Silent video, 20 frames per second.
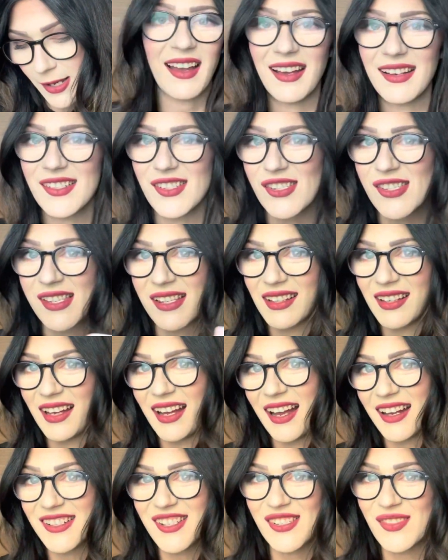I
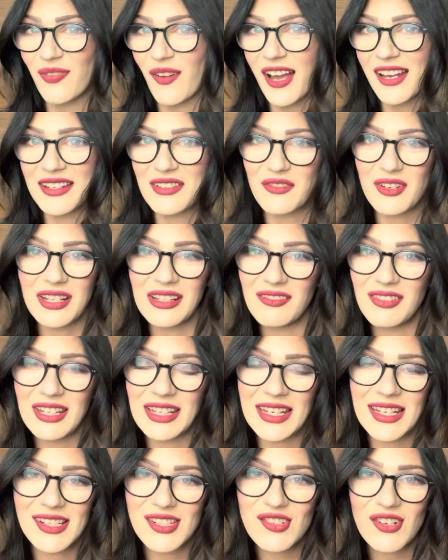just find it really,
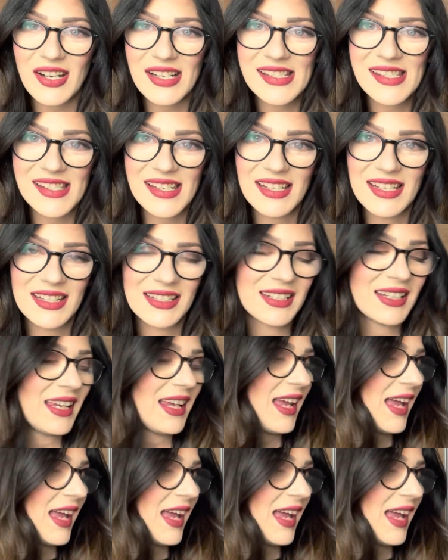really interesting.